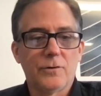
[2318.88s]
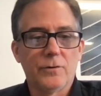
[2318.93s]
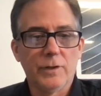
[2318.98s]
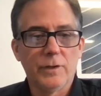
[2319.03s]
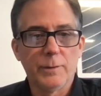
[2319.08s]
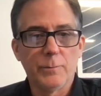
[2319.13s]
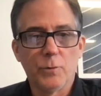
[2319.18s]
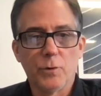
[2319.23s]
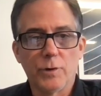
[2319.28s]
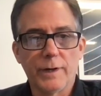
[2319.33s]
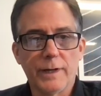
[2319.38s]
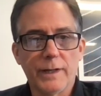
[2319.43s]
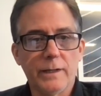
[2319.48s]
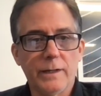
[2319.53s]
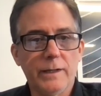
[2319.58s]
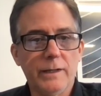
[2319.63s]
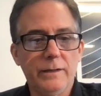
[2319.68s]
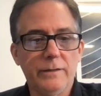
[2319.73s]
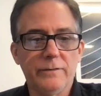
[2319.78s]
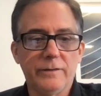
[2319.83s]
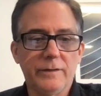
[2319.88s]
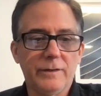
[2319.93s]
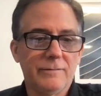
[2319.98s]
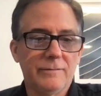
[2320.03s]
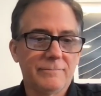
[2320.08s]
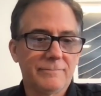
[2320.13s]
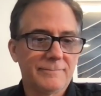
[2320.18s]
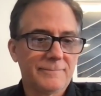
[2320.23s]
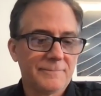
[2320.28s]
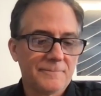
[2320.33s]
Early morning.
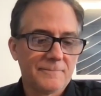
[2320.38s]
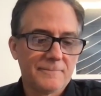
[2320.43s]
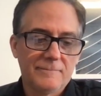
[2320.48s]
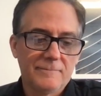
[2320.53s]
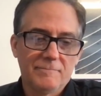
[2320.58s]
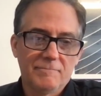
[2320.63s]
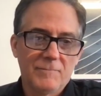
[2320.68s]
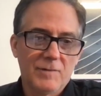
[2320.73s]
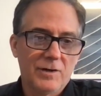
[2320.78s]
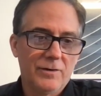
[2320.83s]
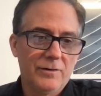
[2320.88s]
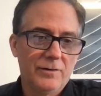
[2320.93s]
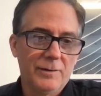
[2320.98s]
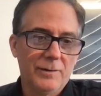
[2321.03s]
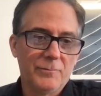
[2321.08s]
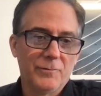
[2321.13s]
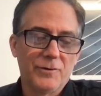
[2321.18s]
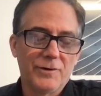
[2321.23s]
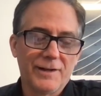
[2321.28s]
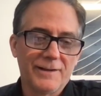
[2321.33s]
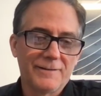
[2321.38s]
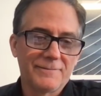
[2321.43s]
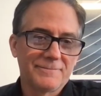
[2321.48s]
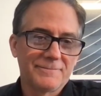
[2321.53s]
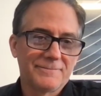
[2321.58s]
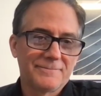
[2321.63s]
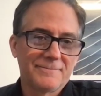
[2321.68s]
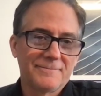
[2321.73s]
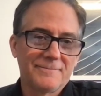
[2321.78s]
Easy. Early morning.